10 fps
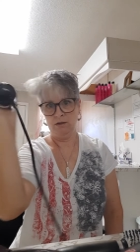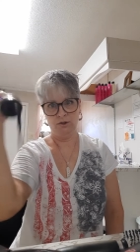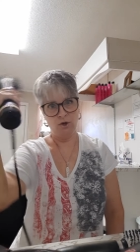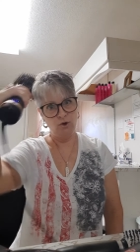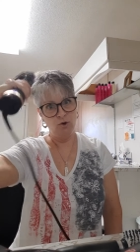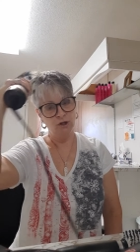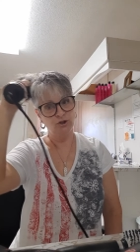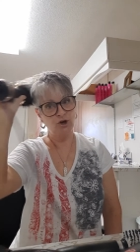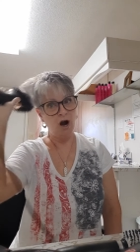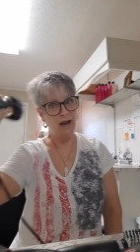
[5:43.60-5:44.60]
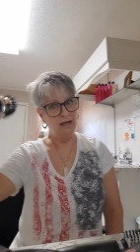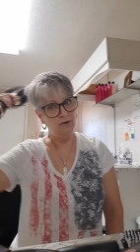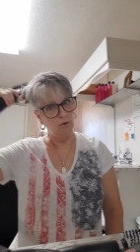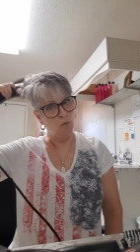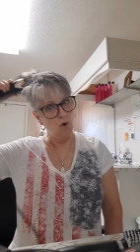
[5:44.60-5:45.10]
so you can try
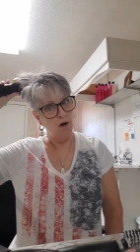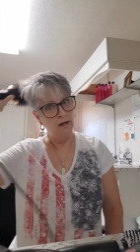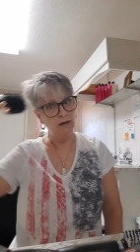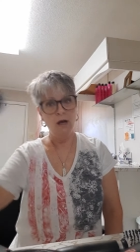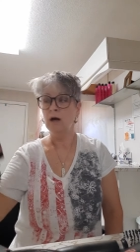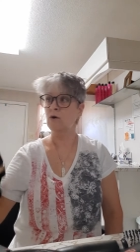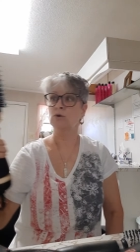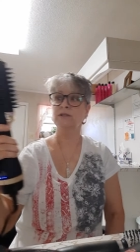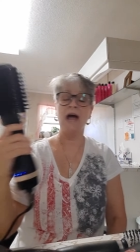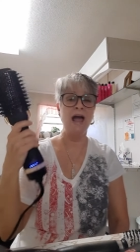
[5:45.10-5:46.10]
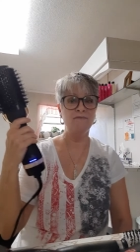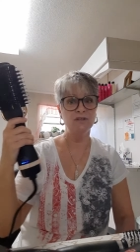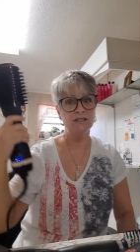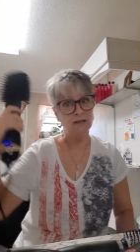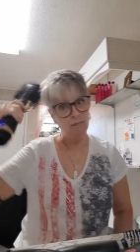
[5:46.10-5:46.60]
either one. Of course, I have
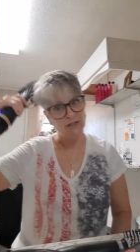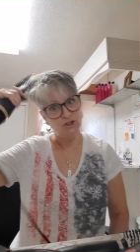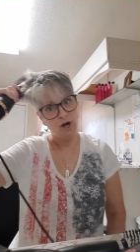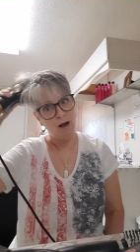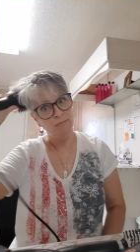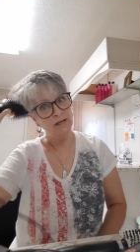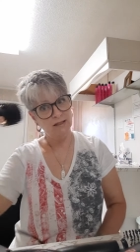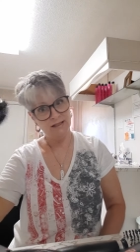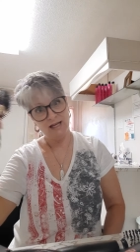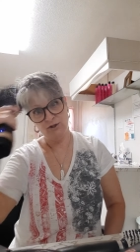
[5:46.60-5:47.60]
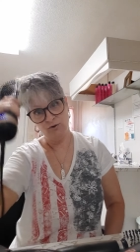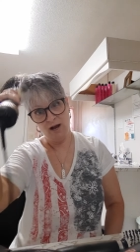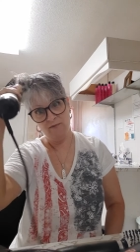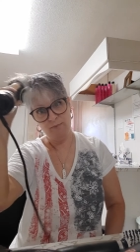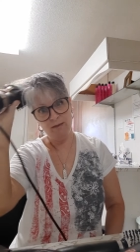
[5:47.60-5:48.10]
this in my shop because I do
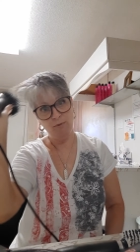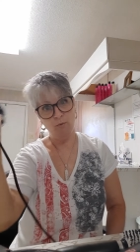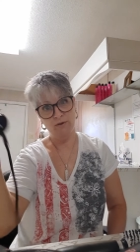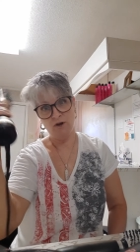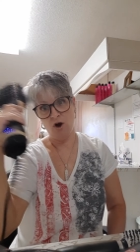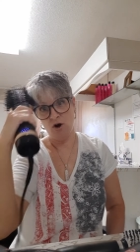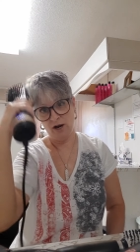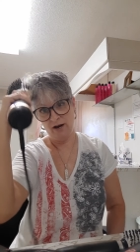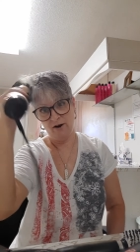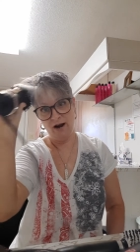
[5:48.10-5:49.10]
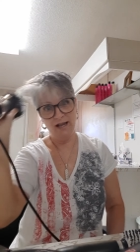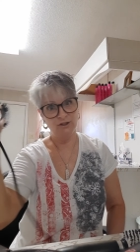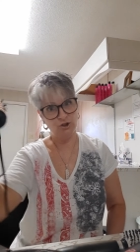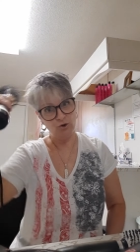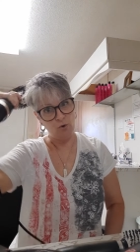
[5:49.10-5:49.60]
have people with long hair and
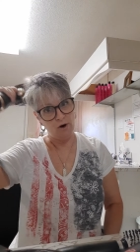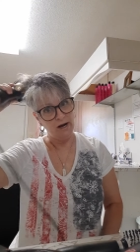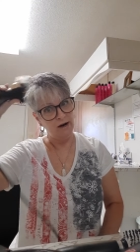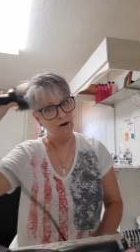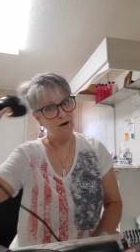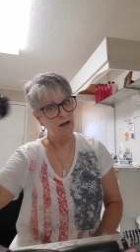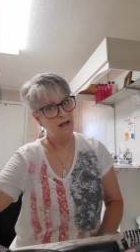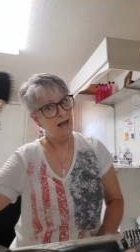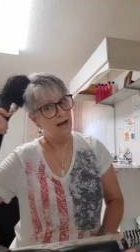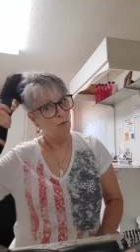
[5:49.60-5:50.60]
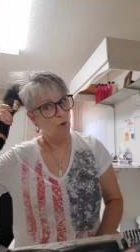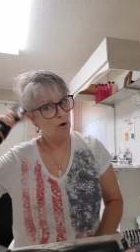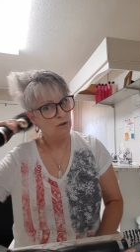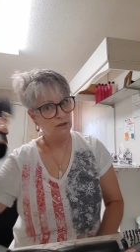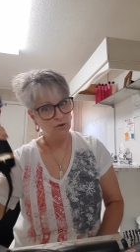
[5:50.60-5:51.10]
short hair, and it
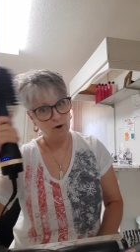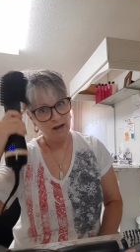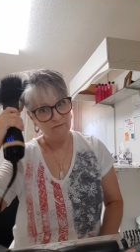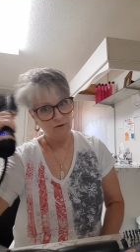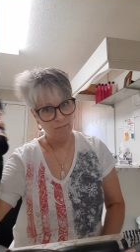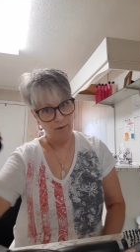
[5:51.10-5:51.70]
works great for